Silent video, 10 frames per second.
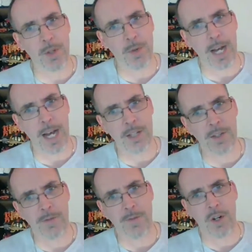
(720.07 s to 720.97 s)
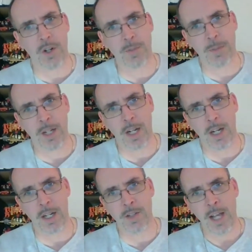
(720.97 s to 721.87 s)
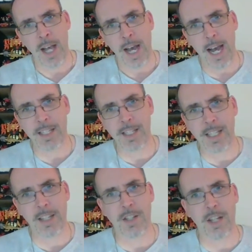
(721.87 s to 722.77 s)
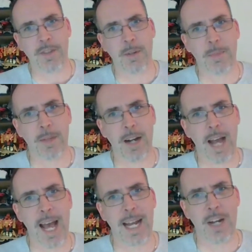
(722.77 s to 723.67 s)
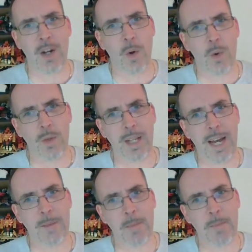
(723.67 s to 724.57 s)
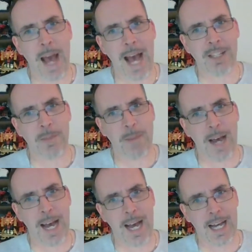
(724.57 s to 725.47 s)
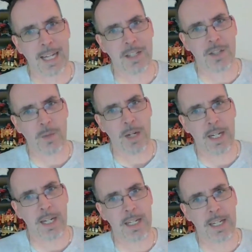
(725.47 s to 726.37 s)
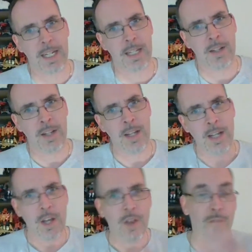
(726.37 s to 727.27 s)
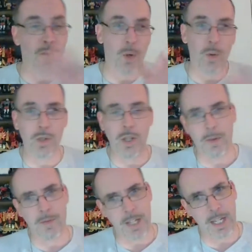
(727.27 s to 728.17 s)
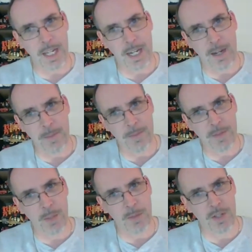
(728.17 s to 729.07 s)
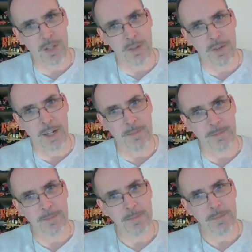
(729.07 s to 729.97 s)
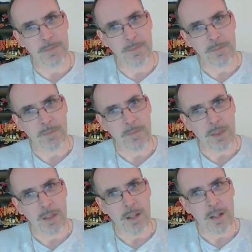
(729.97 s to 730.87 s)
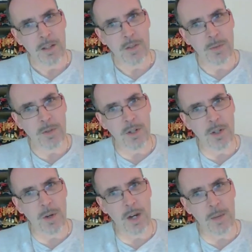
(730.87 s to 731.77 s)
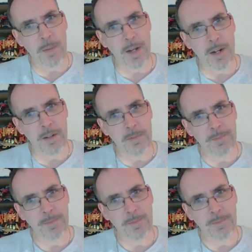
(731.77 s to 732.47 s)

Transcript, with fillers: you guys first because I see the stuff coming up there. And I know that I've been passing by because I wanted to get through some of the stuff here. So I'm gonna go up here,